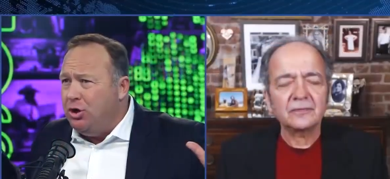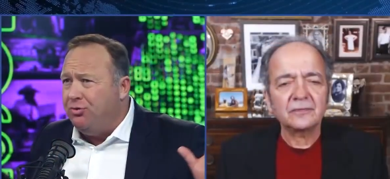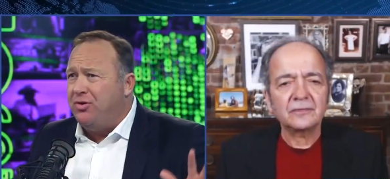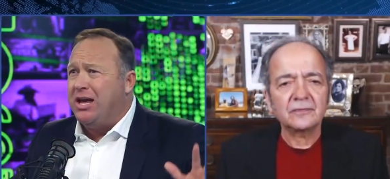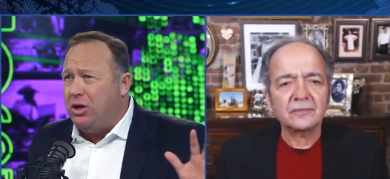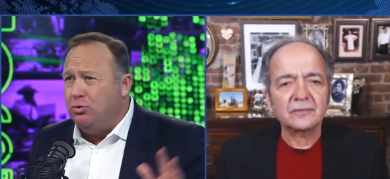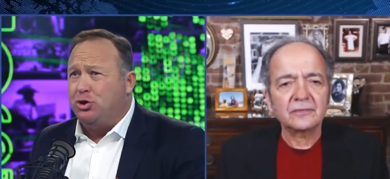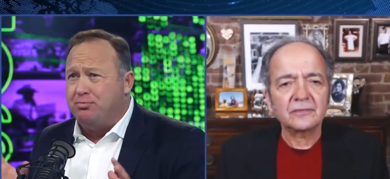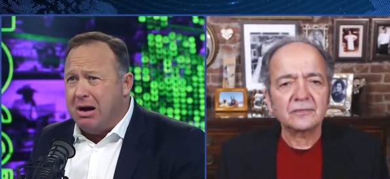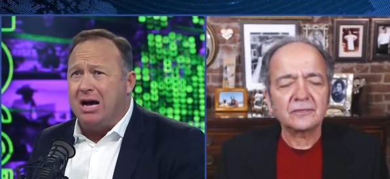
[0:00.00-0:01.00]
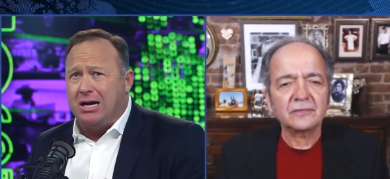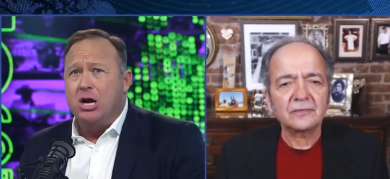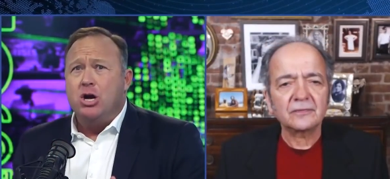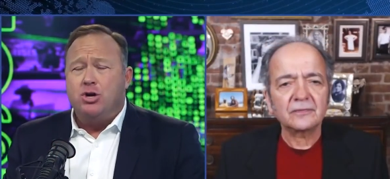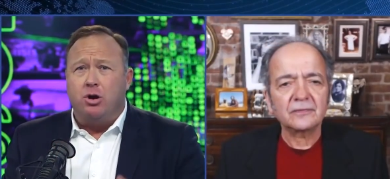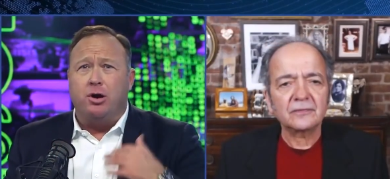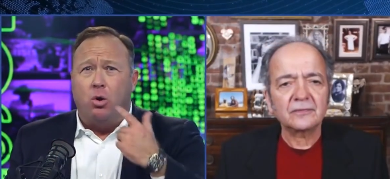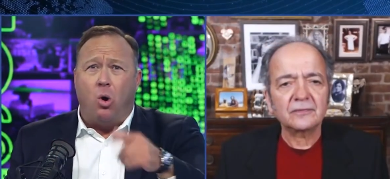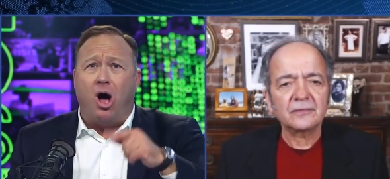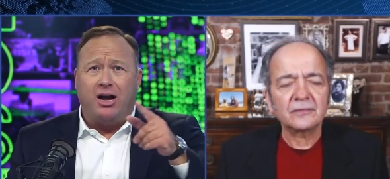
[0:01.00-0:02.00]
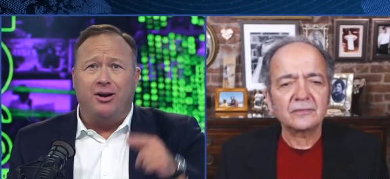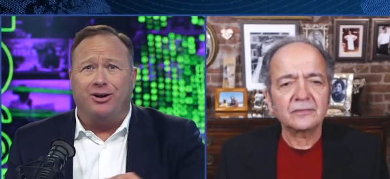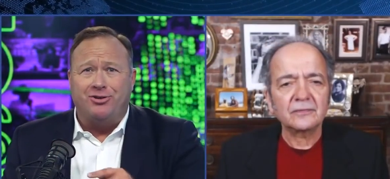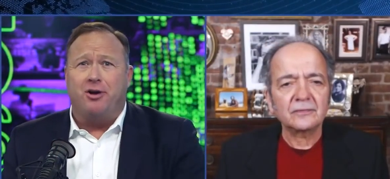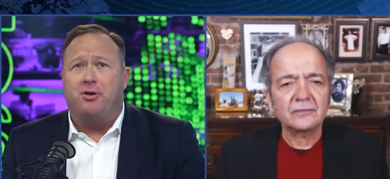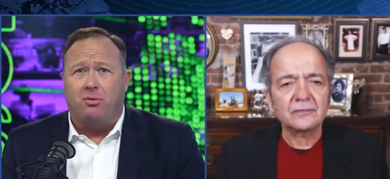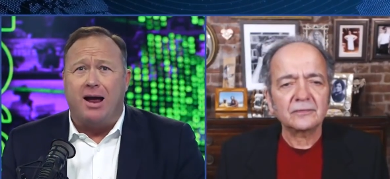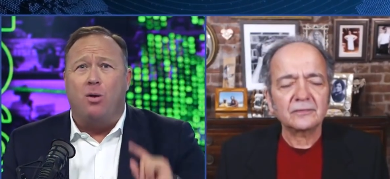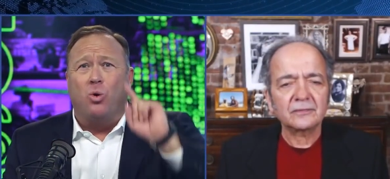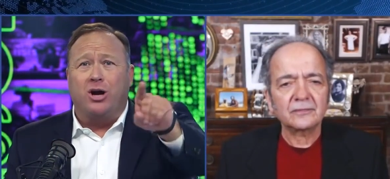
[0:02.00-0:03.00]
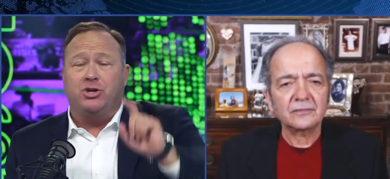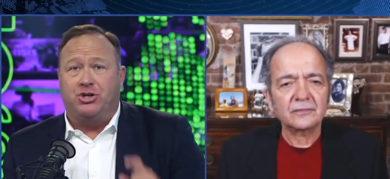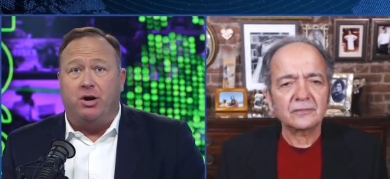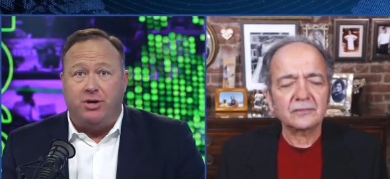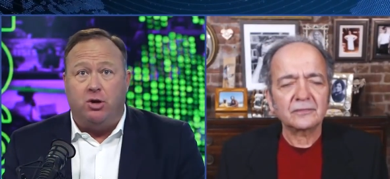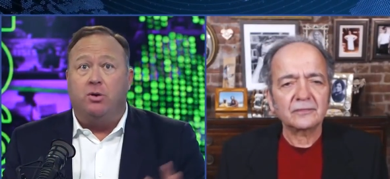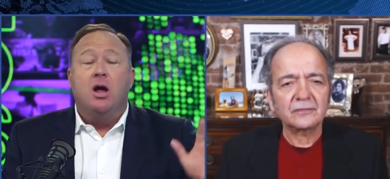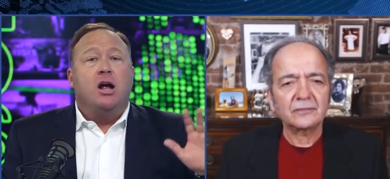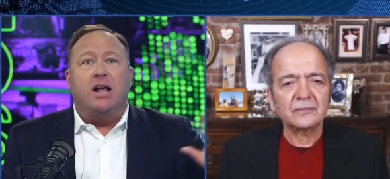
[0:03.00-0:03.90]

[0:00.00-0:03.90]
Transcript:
Speaker 1: You think you schmuck. You're going to walk in here and turn it around. We're going to show you.